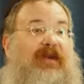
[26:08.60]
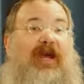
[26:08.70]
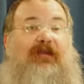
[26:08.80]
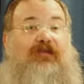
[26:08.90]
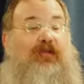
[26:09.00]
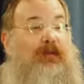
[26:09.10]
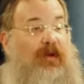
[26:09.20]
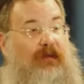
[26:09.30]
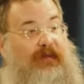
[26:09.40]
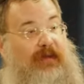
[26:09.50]
the next room
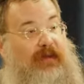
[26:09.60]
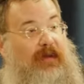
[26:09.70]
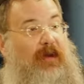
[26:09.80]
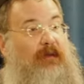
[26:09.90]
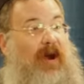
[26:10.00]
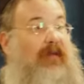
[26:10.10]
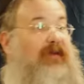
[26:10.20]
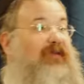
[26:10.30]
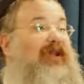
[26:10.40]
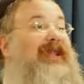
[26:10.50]
over while
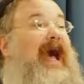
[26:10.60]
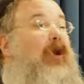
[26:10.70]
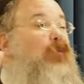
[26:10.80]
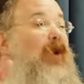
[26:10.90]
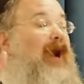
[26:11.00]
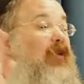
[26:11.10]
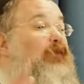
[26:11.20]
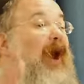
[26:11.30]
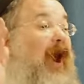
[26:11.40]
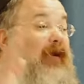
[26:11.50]
there's a loud, wild
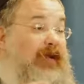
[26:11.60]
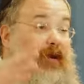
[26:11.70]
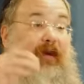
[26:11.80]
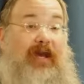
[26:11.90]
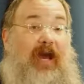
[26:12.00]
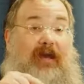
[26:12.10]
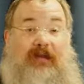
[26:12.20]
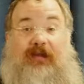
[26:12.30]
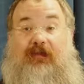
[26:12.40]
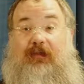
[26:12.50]
party going on in
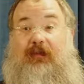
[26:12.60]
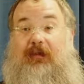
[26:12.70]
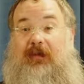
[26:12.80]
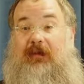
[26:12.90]
this room.